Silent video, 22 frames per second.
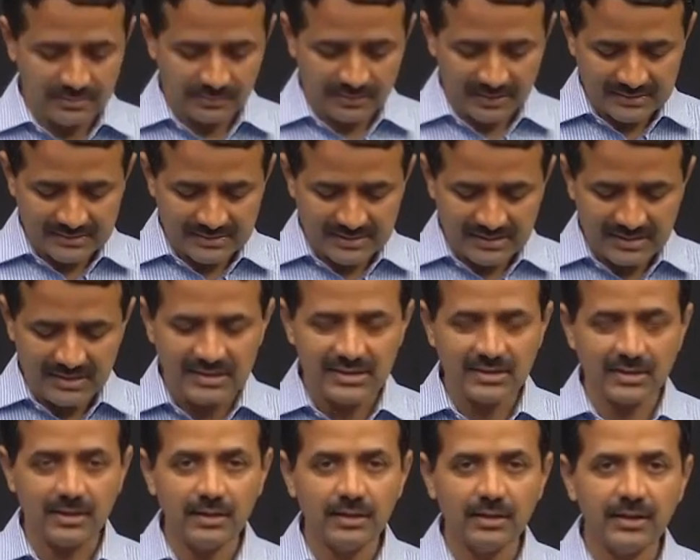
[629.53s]
You can see
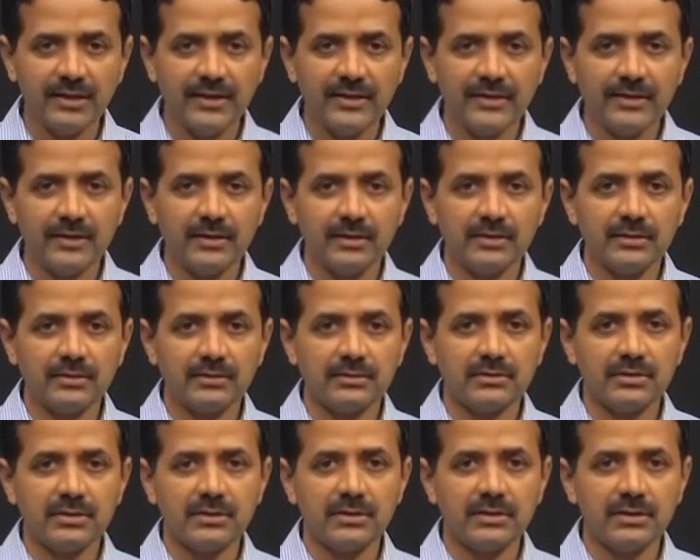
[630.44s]
here
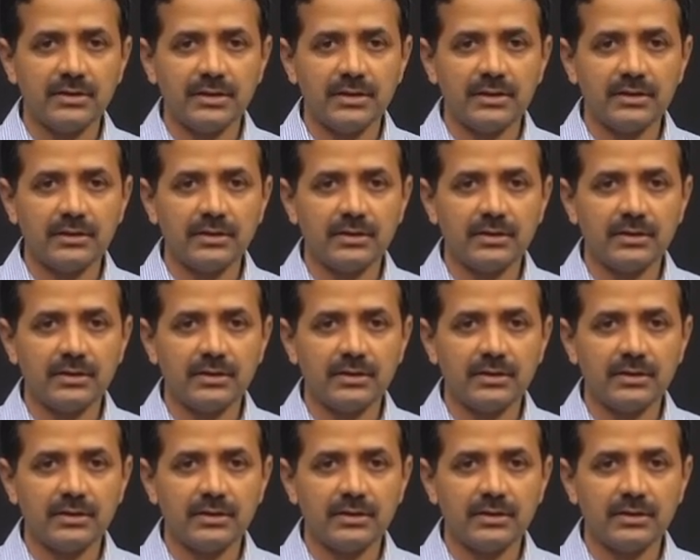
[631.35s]
the